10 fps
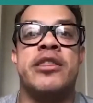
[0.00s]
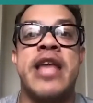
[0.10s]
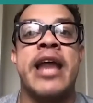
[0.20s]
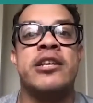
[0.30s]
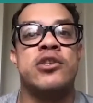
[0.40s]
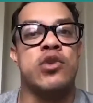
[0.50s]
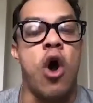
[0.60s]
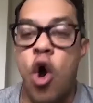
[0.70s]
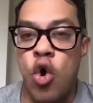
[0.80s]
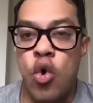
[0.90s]
That is
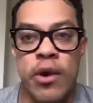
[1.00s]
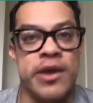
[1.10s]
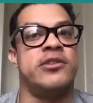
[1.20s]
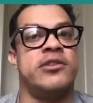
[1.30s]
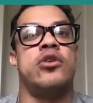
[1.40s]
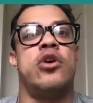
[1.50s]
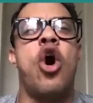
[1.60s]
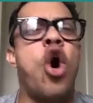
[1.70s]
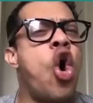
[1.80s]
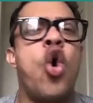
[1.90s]
always,
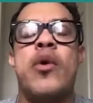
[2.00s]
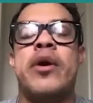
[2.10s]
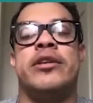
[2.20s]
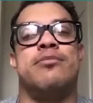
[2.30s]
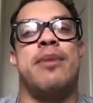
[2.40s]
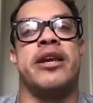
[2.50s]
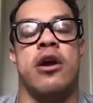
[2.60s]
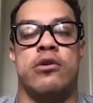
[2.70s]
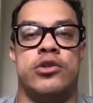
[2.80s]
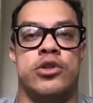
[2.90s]
always my
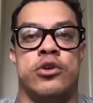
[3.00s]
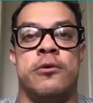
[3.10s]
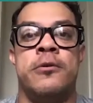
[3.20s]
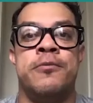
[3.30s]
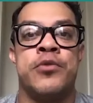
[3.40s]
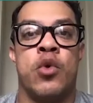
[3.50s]
go to